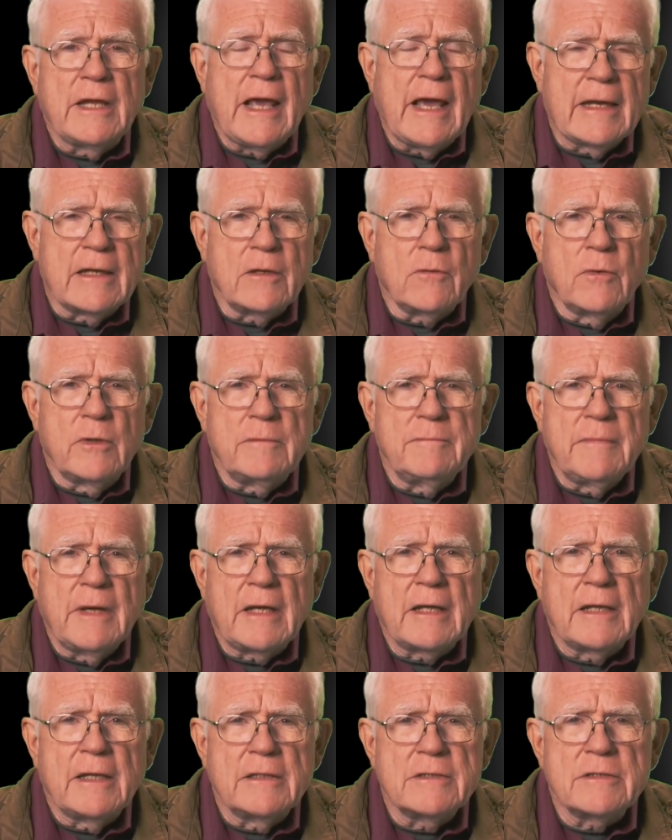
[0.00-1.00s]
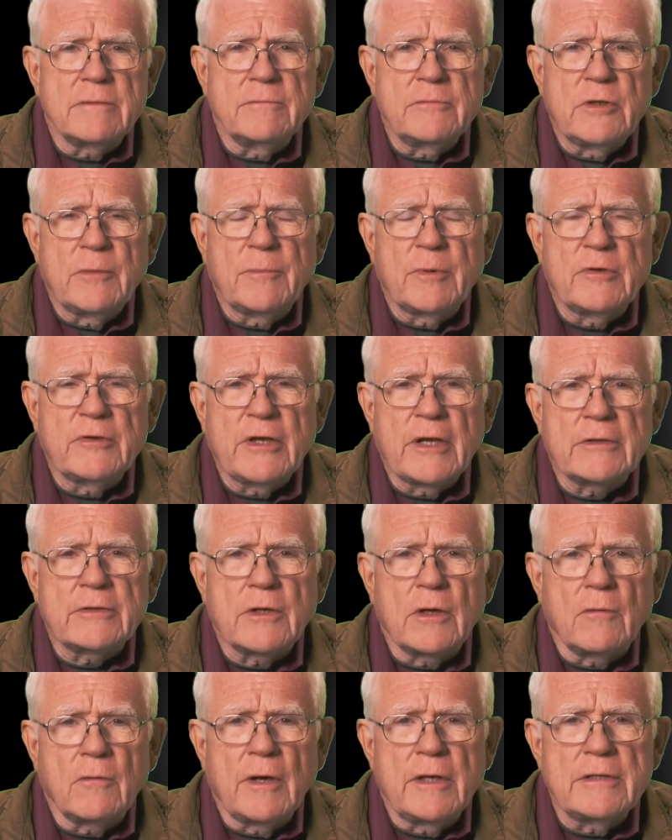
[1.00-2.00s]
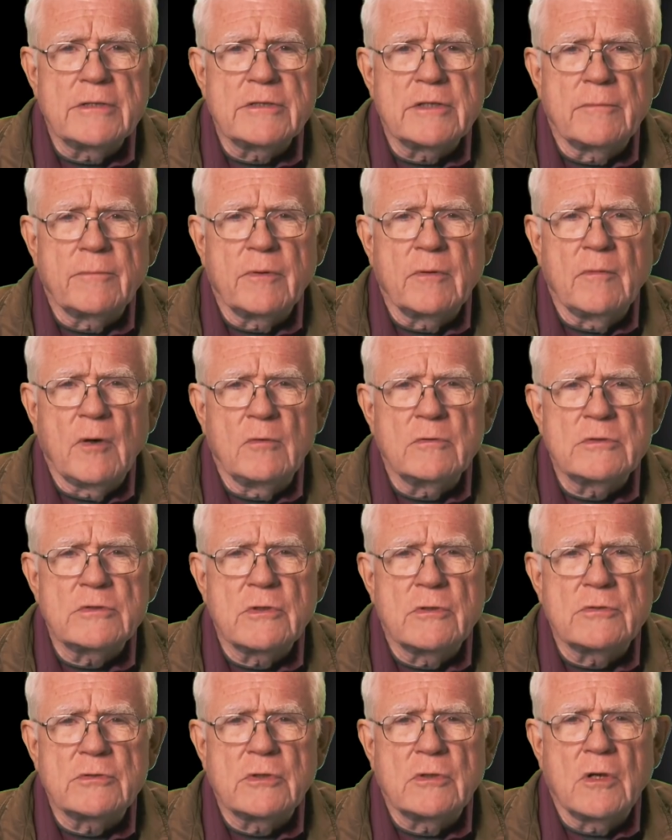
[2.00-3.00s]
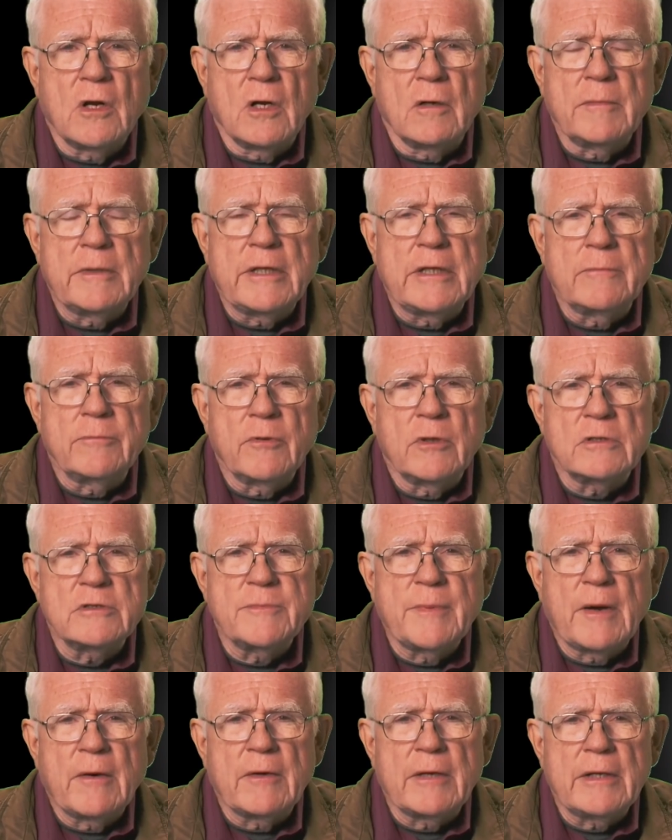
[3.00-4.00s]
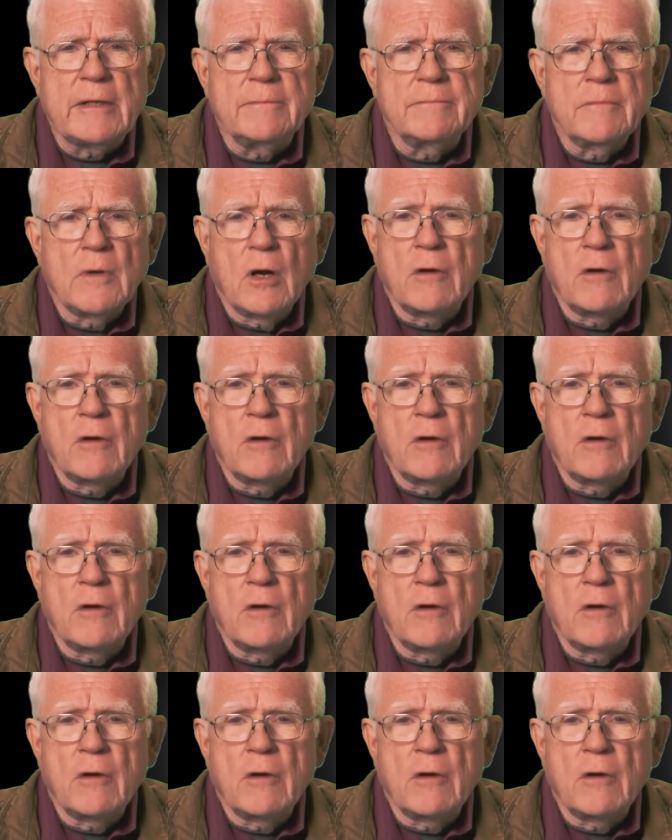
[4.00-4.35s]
adequate mechanism to protect our rights and promote social harmony and prosperity.